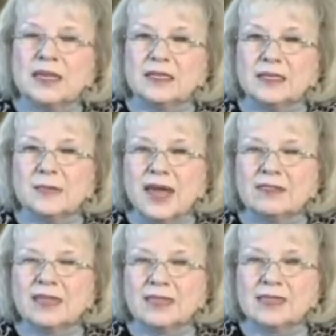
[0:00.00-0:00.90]
is
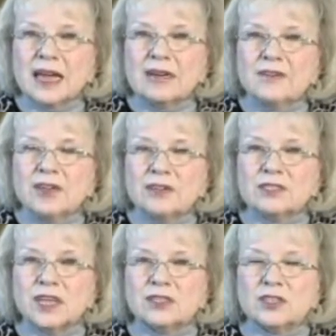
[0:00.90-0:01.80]
about this kind of
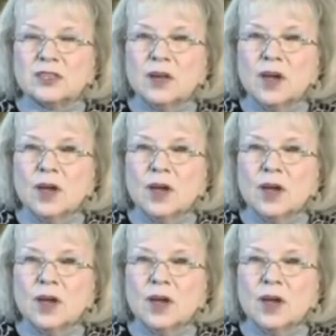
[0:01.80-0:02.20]
intercession.